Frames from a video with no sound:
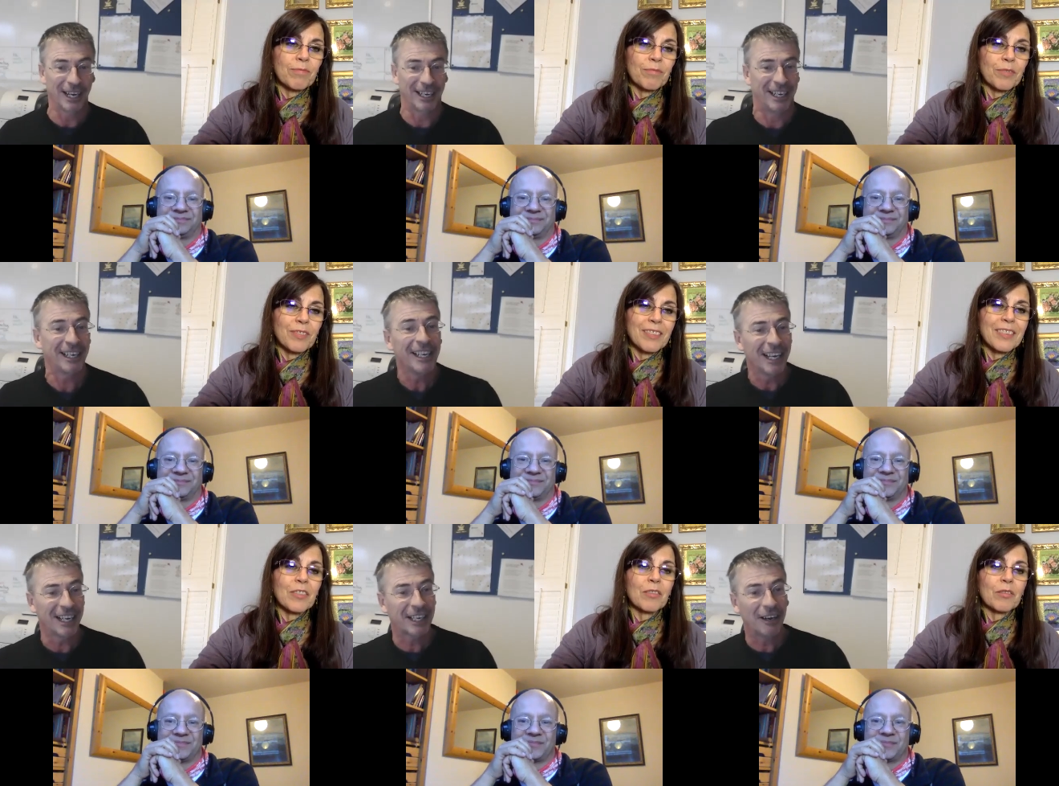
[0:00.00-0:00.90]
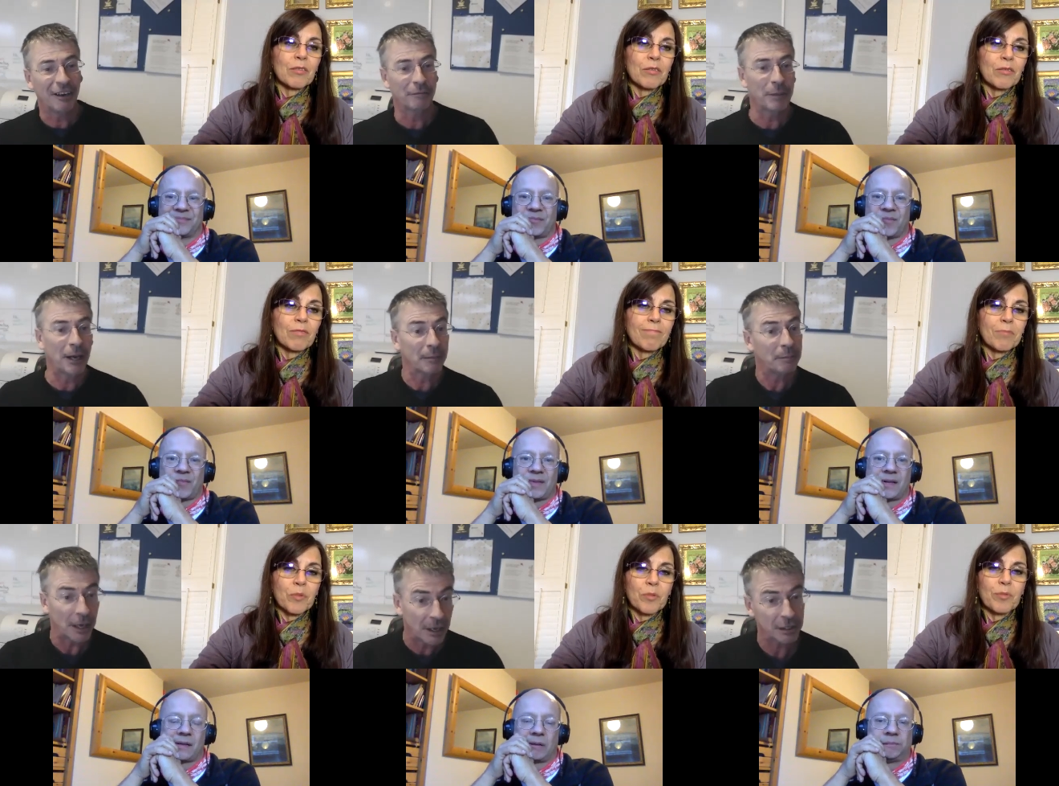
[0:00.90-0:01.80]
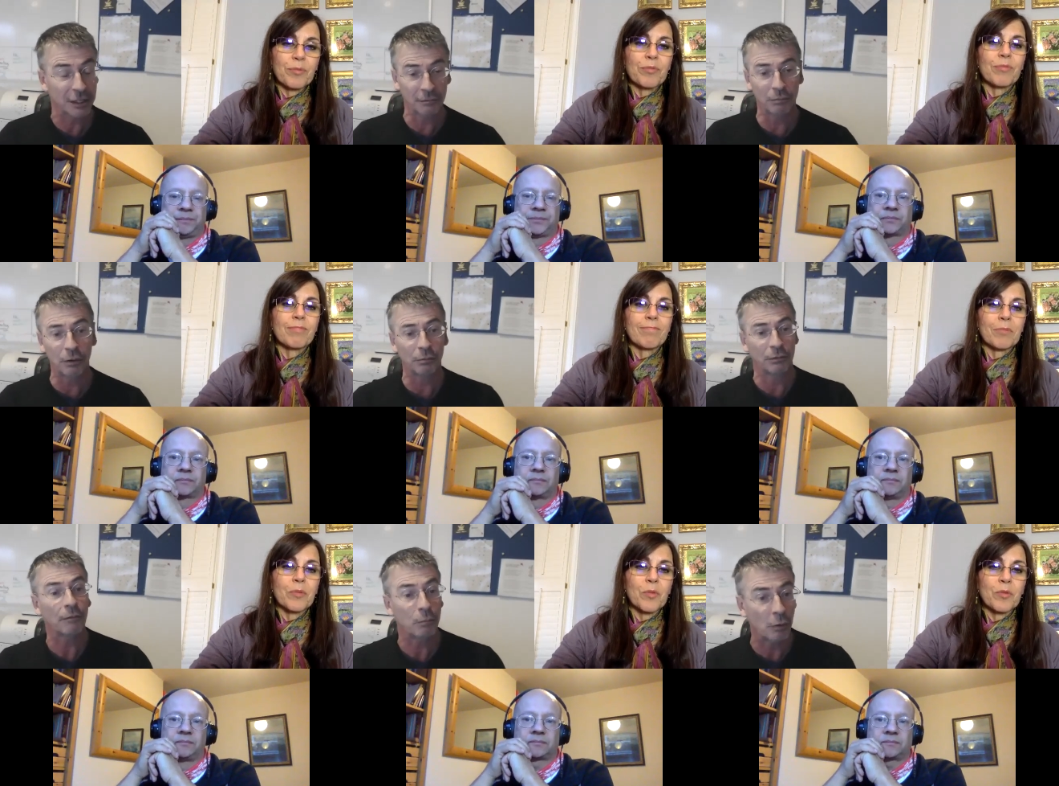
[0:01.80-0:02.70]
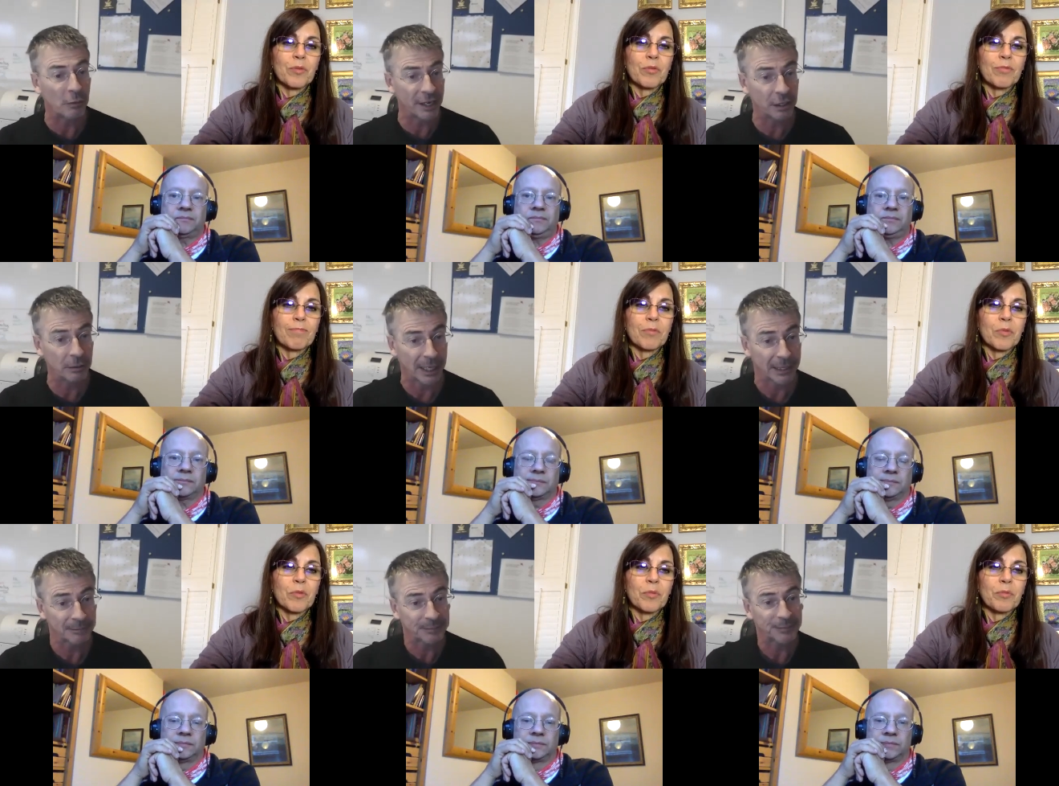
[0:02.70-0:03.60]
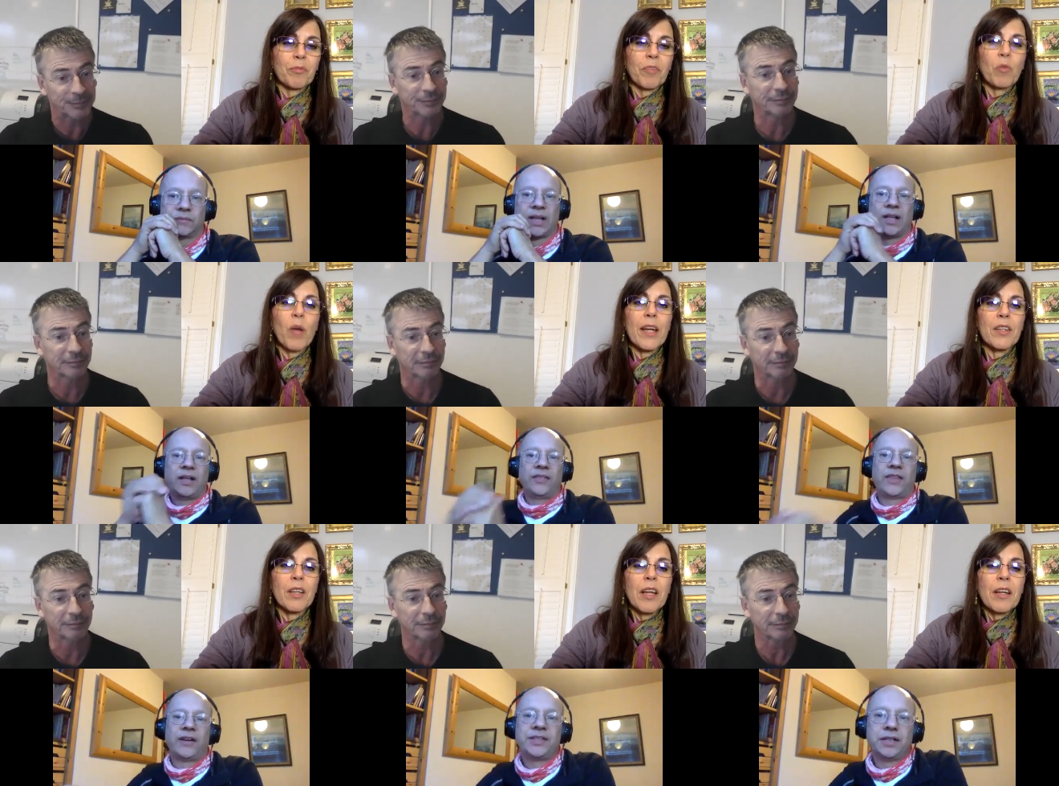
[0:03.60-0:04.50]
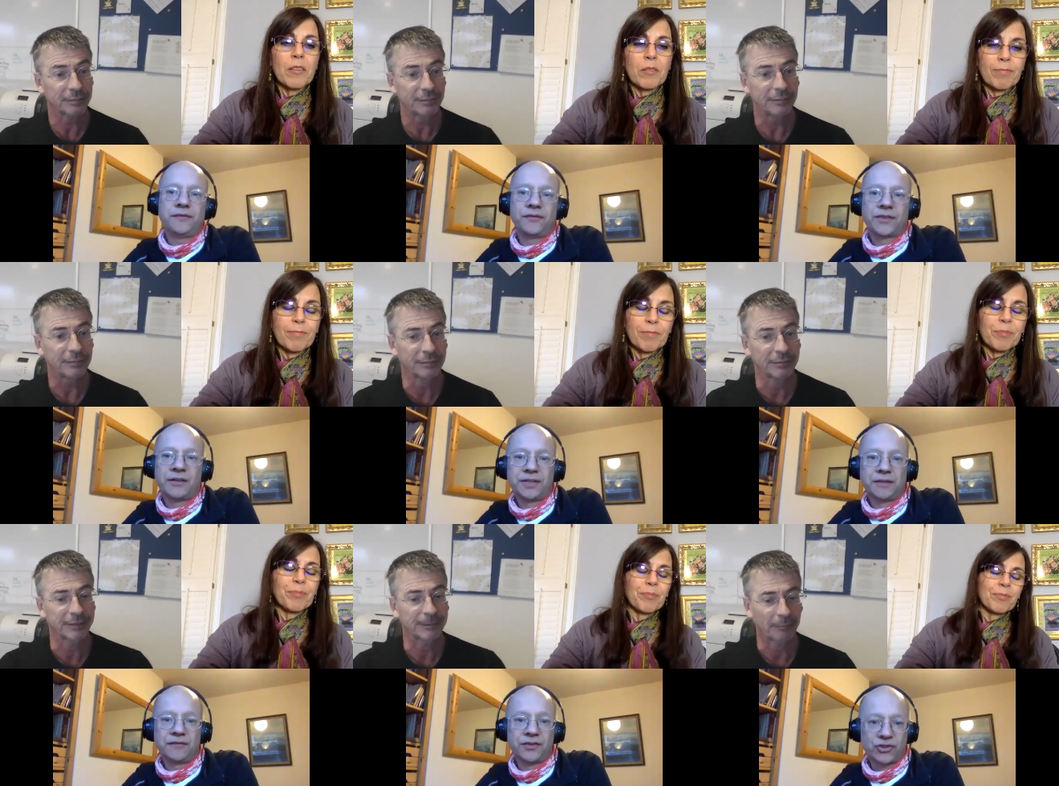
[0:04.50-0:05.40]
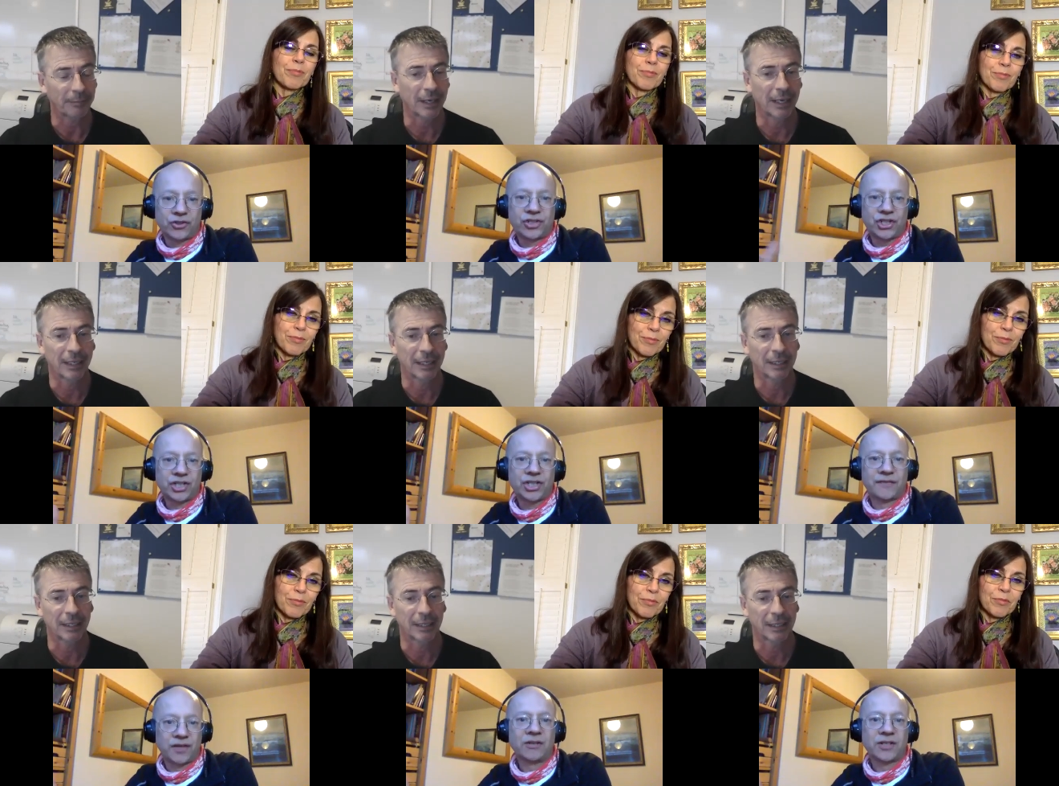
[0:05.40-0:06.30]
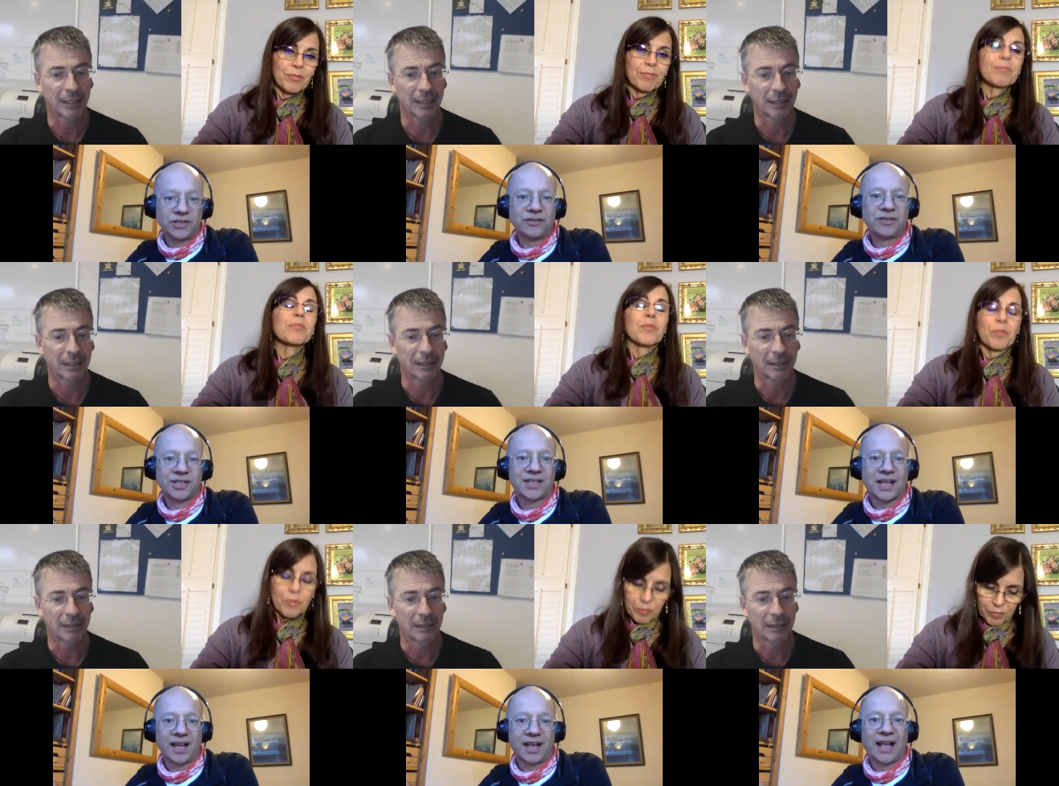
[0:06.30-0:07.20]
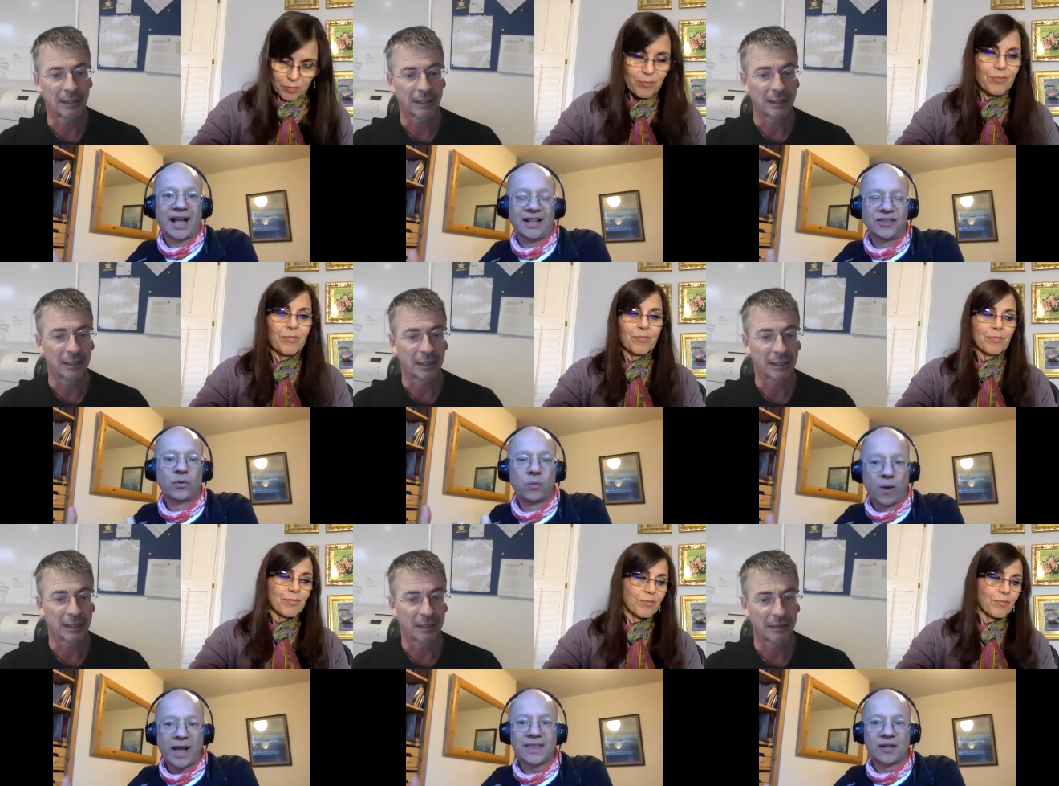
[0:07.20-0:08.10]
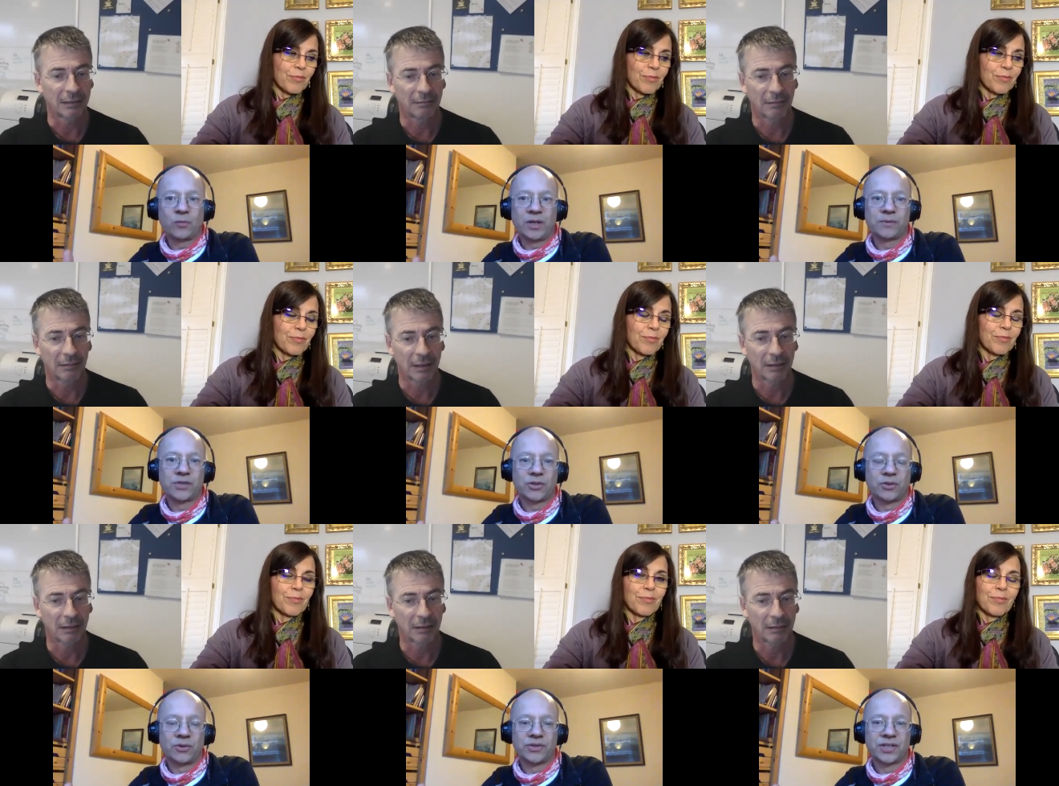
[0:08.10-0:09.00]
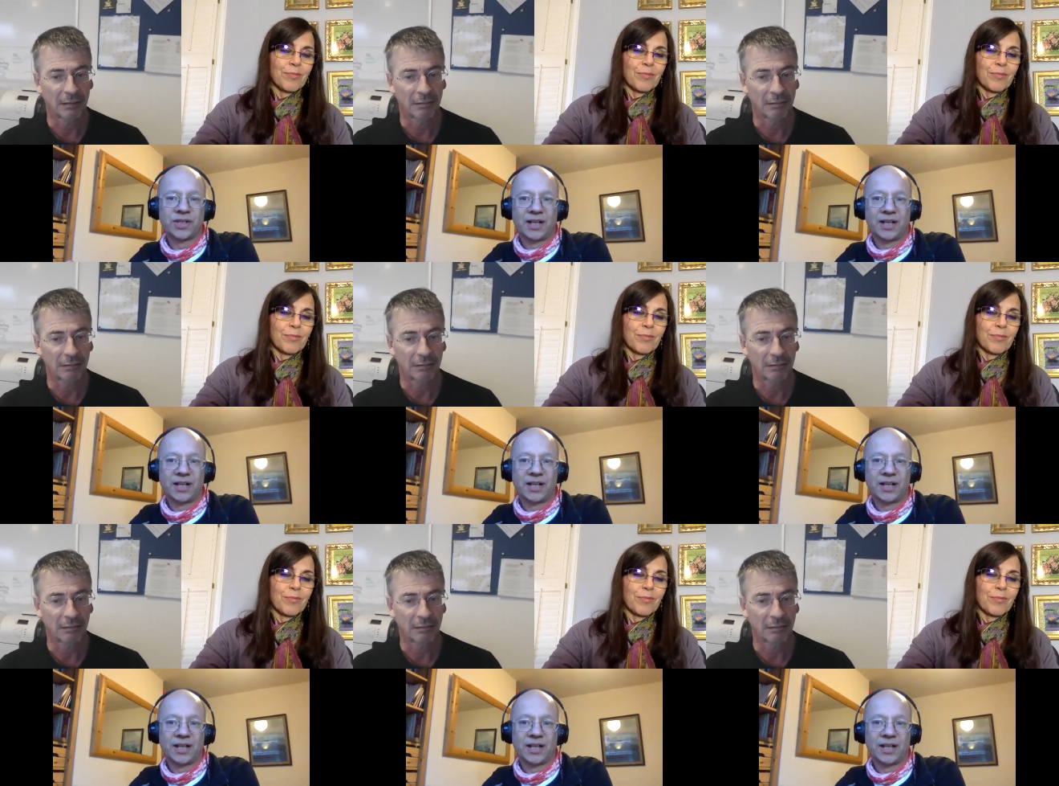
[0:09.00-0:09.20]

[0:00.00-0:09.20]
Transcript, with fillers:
Speaker 1: Really. it's kind of part and parcel of what of what we're doing. Right. There are diff-
Speaker 2: there are different traditions of yoga, you could say, and the way that we were taught.